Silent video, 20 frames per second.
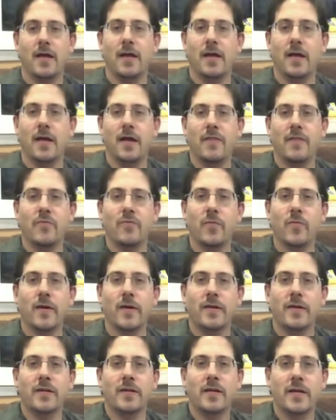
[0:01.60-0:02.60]
Hey
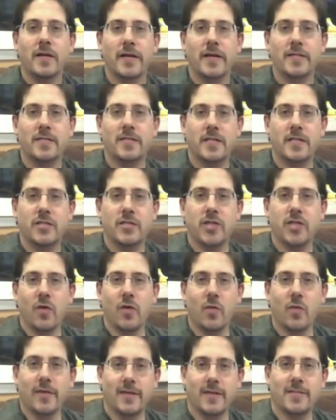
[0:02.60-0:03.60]
everyone, it's
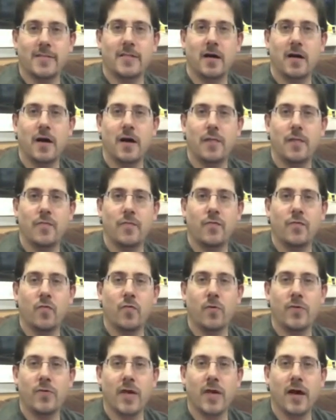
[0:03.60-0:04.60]
TJ one last time
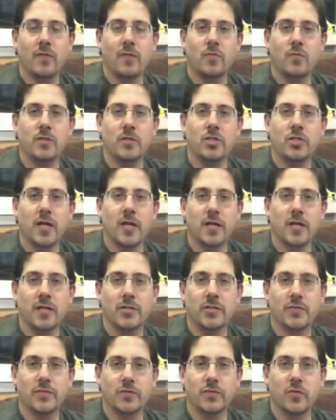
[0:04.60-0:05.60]
for the Add One
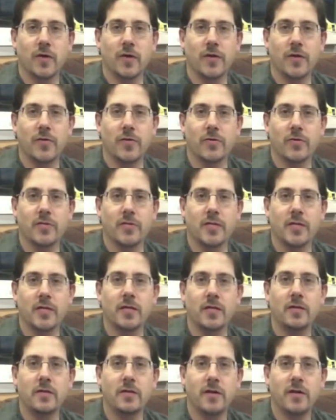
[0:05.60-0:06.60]
Challenge for
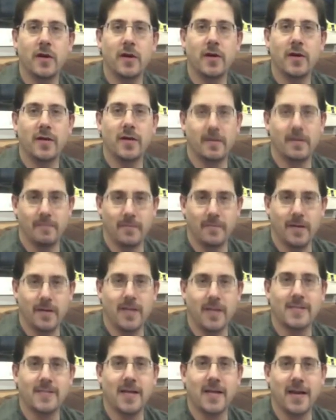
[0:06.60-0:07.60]
2013.
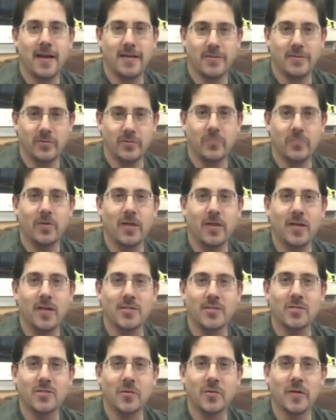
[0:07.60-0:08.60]
Yes, I do realize
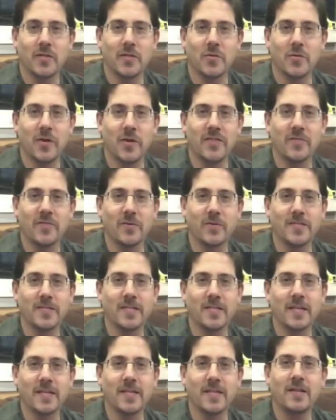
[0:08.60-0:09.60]
it's already
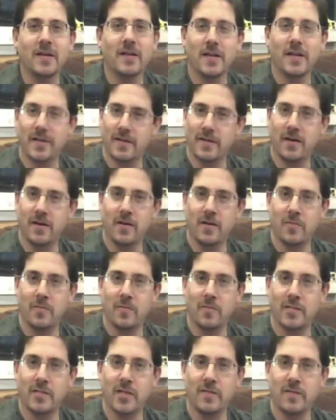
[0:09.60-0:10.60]
2014.
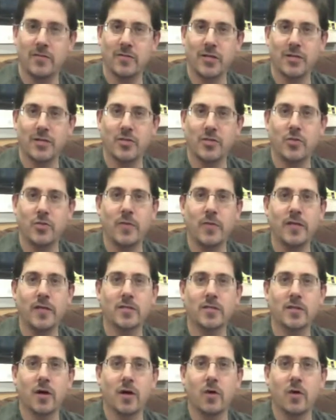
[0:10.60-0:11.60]
My challenge ended 2
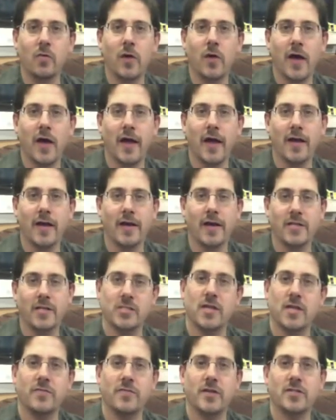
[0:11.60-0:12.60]
weeks ago, and I
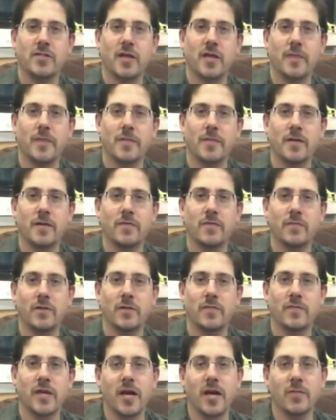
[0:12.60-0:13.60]
just haven't had time to get in
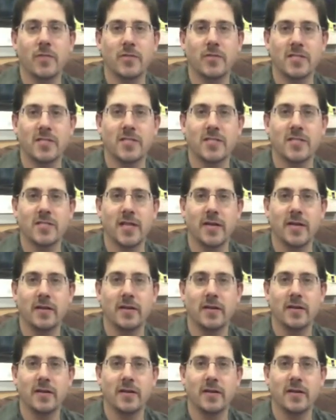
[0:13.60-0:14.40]
front of a camera since then.